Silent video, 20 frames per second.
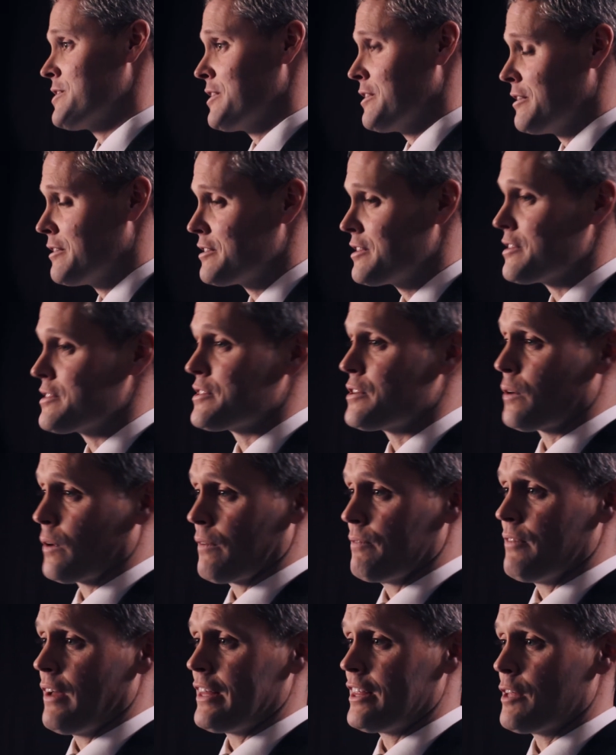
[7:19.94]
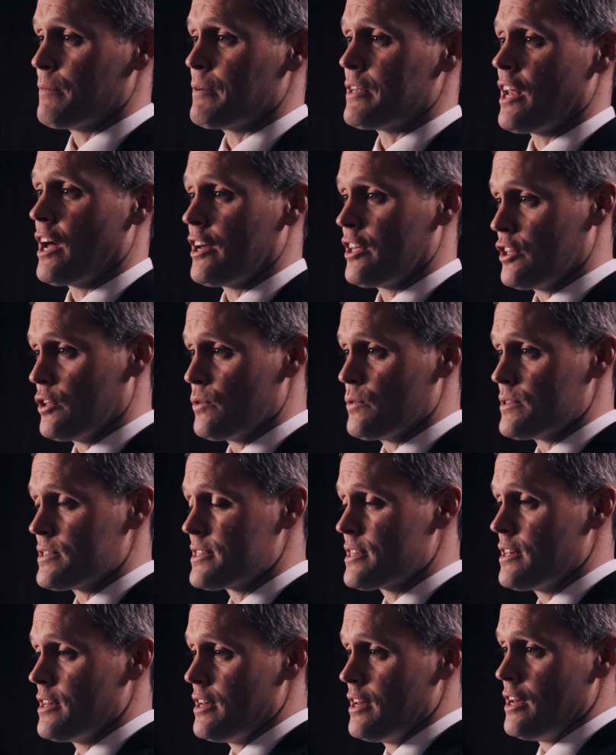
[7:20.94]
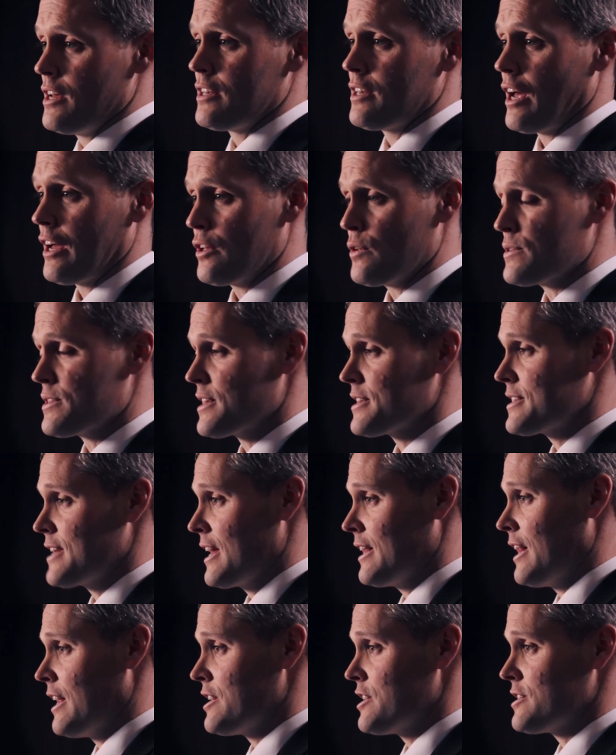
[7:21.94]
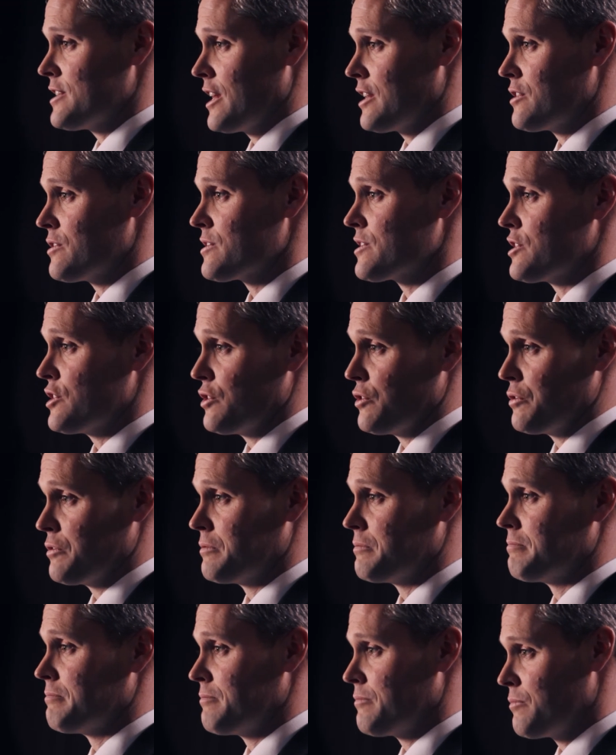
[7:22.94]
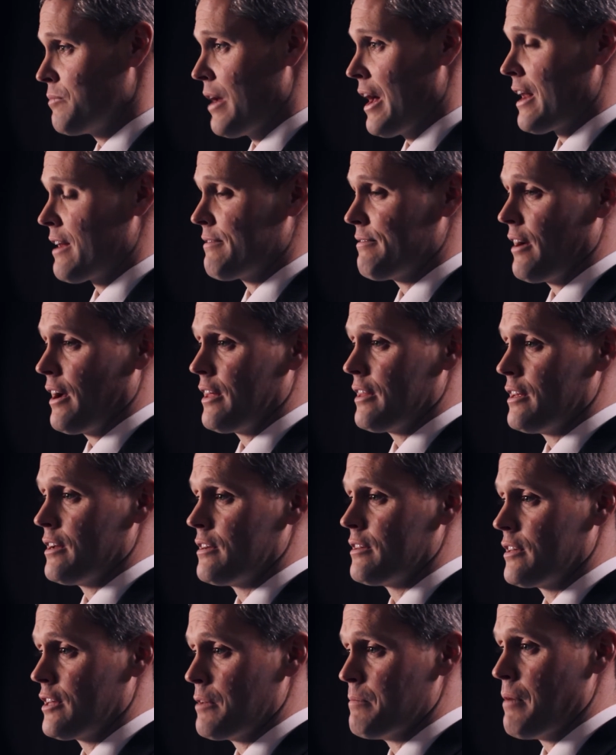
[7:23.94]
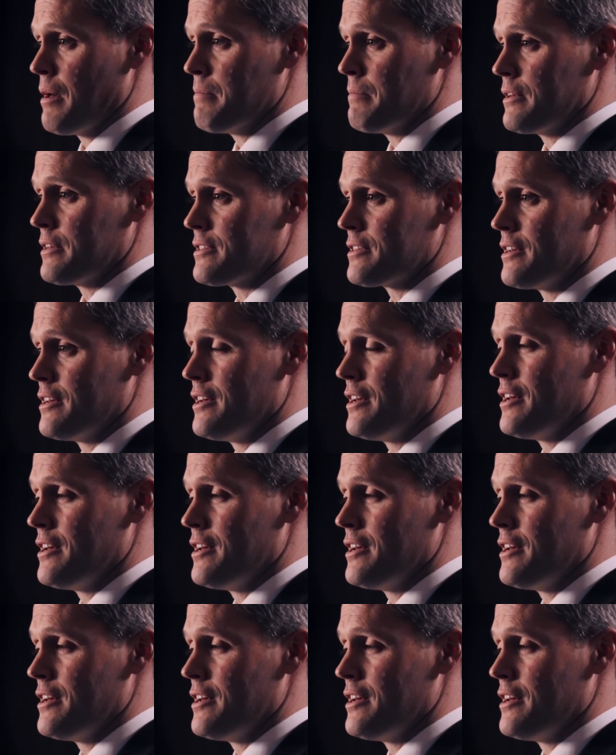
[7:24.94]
to circumvent them and not use the state legislatures to ratify the amendment.